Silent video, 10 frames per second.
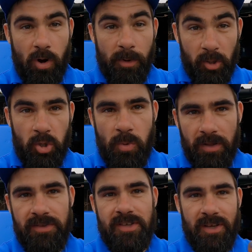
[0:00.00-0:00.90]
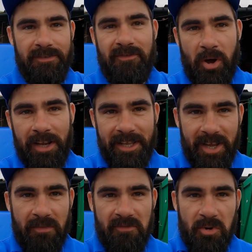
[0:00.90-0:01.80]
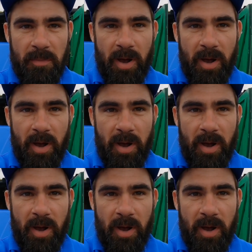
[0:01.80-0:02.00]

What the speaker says: Well, my new ones have finally come through the